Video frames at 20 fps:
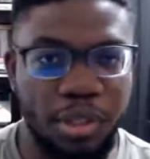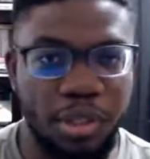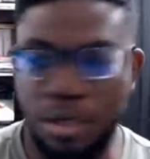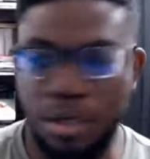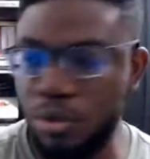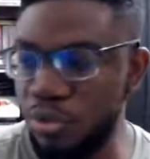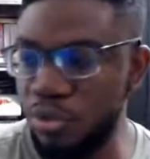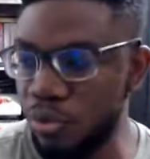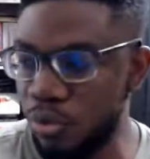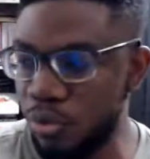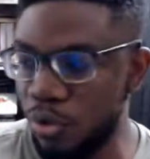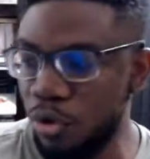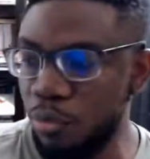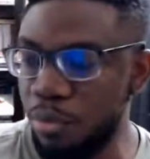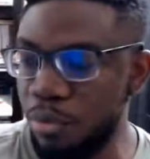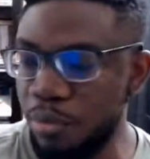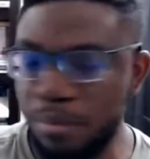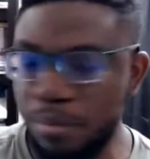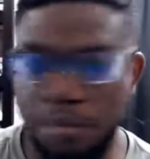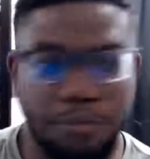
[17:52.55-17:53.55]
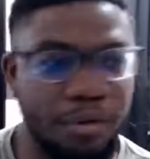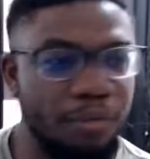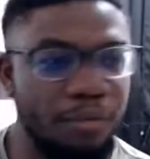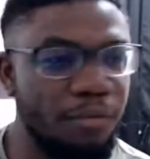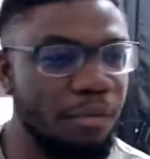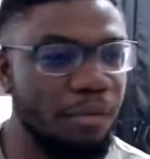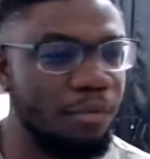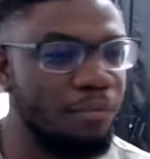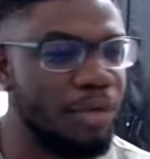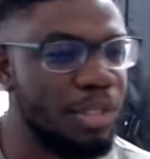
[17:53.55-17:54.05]
and also Kobe, my friend
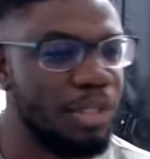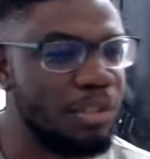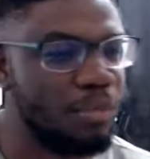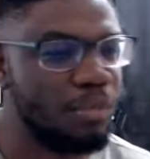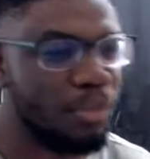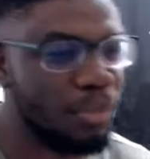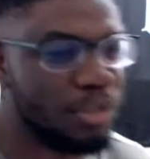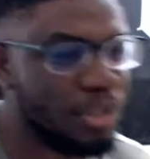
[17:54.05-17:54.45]
from Facebook.